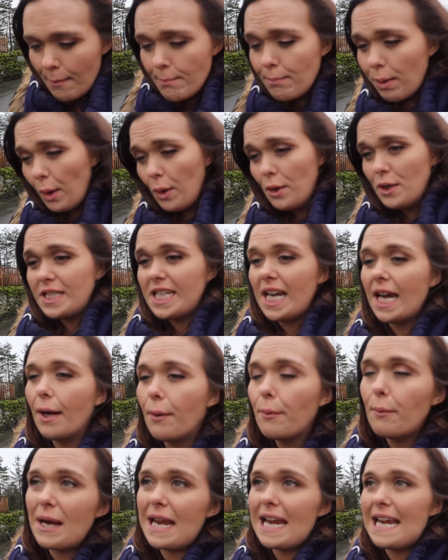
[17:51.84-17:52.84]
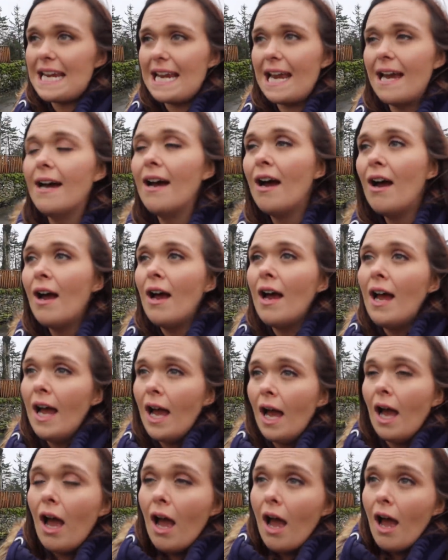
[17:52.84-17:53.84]
But we
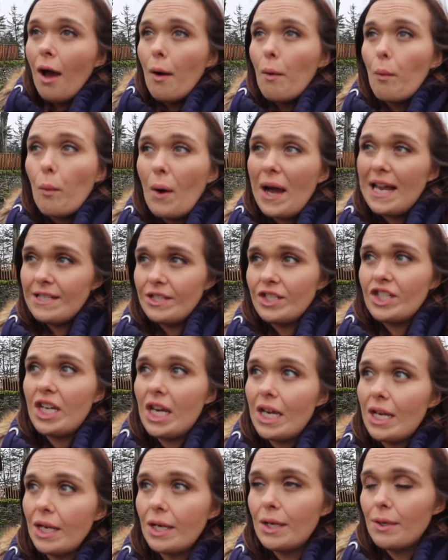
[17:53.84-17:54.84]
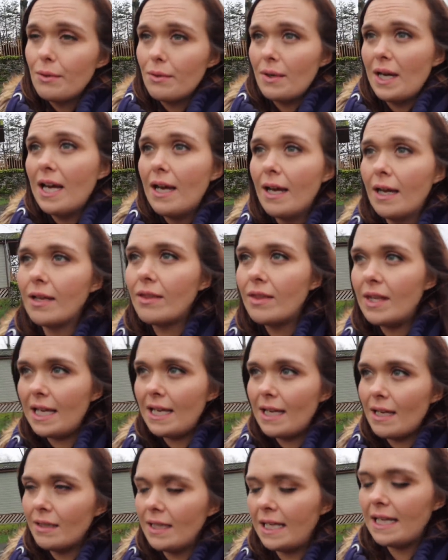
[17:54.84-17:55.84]
went to
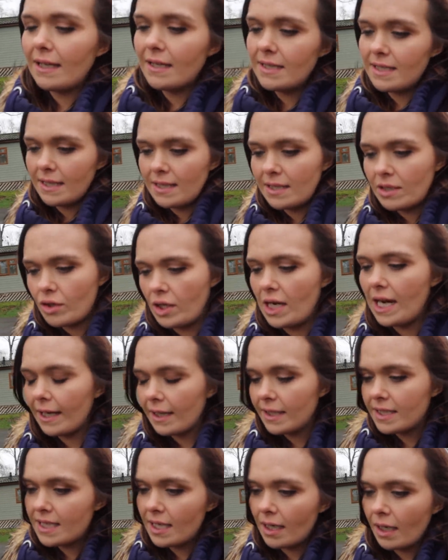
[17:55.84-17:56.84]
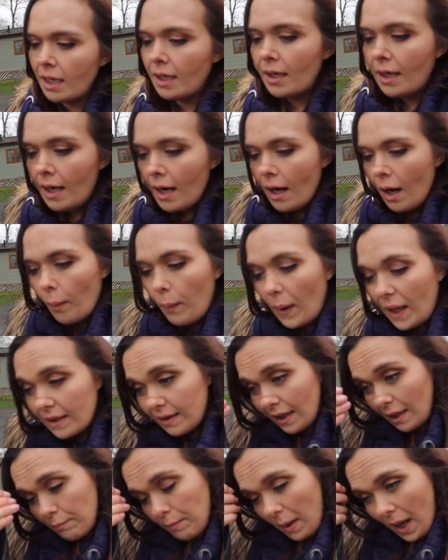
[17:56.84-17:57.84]
the Lake District
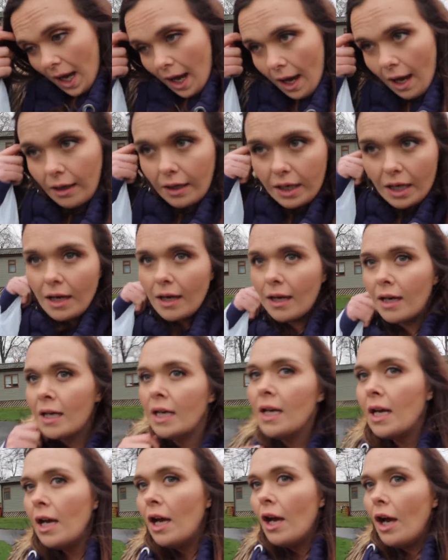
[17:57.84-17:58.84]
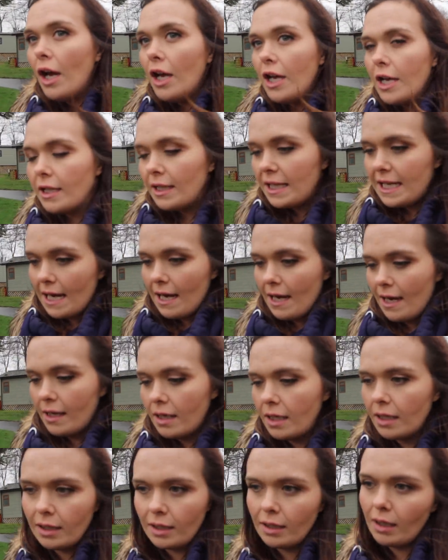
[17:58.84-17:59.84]
Wildlife Park earlier
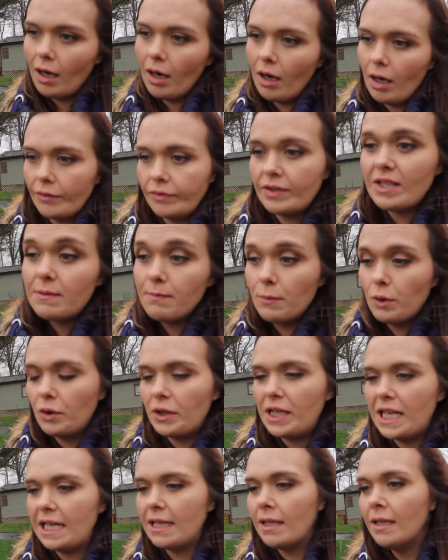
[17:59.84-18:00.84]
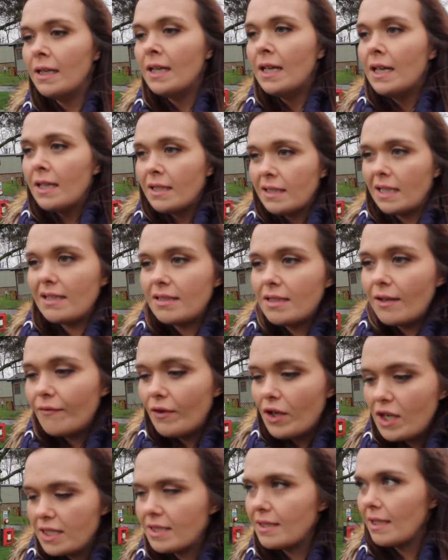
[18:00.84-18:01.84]
on this morning. That's the
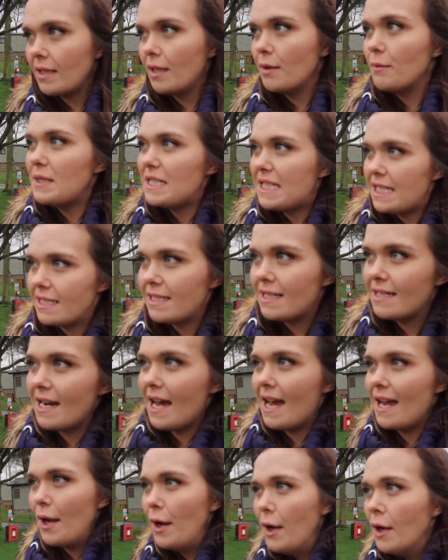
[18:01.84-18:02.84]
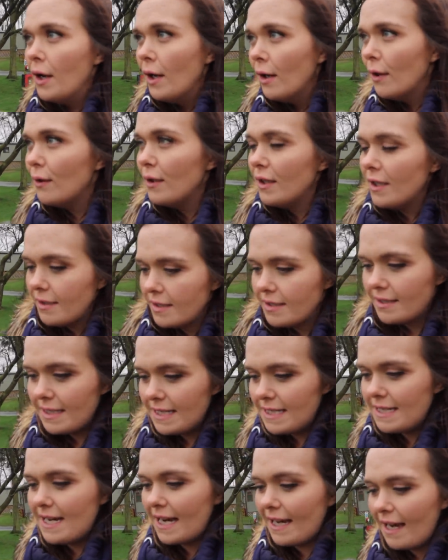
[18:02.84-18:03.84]
first thing that we did today. Oh look, there's
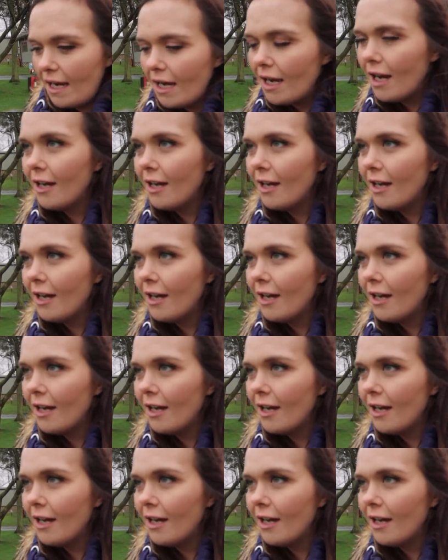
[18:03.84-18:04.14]
a digger.